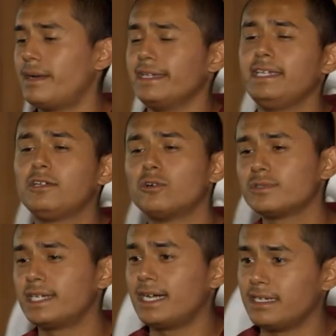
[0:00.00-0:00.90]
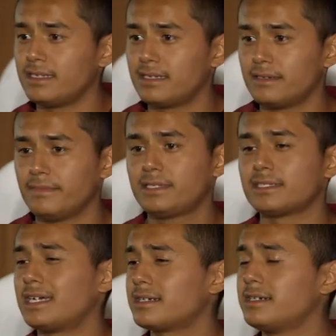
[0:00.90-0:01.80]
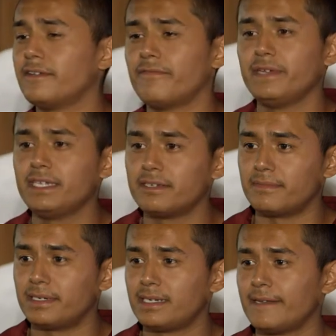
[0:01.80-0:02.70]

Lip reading: My ego died because I couldn't feed him.